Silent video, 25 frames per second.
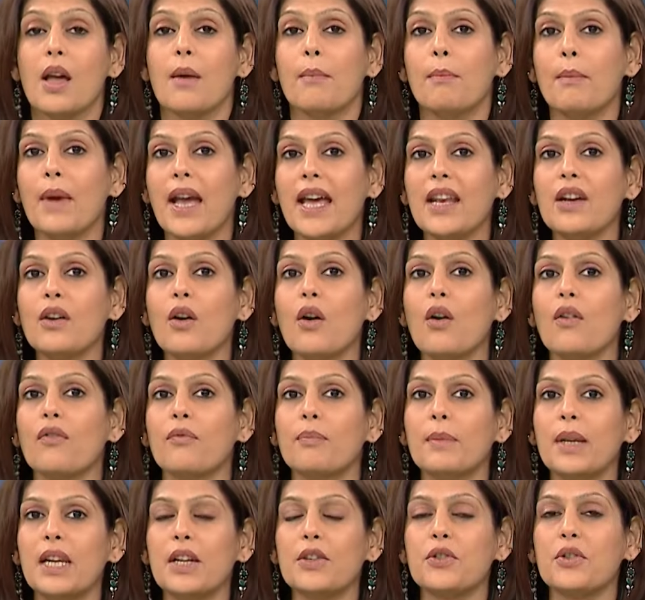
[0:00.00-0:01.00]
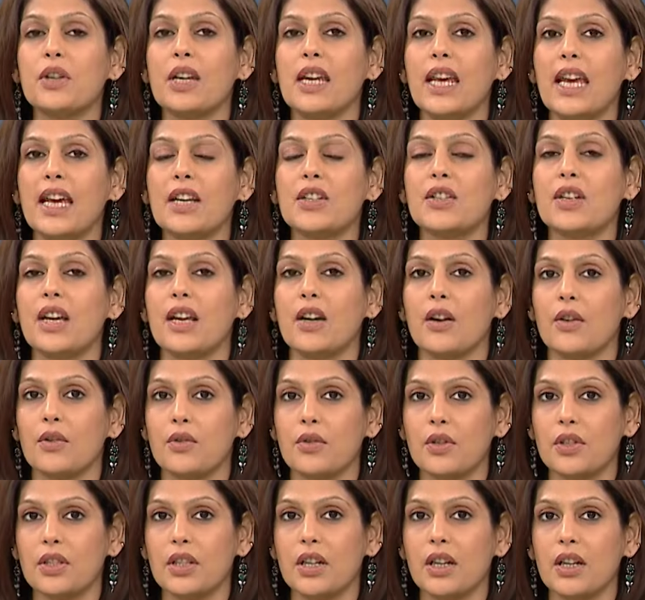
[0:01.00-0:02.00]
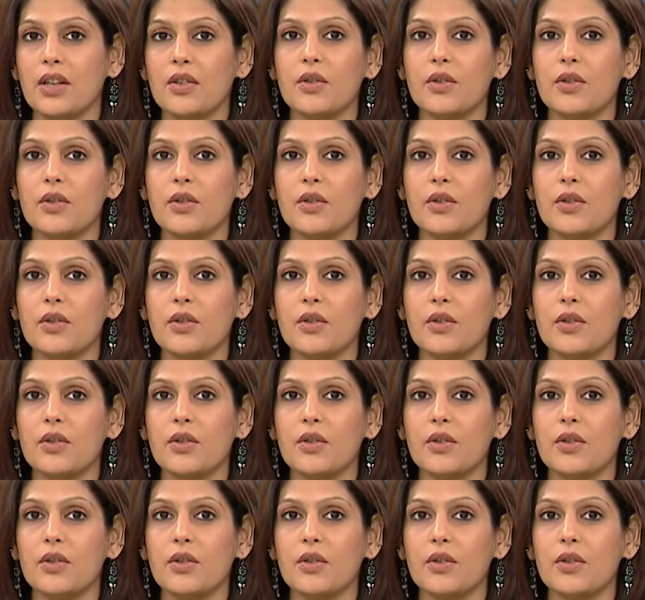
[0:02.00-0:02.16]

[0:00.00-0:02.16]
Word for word: Men of military age cannot return.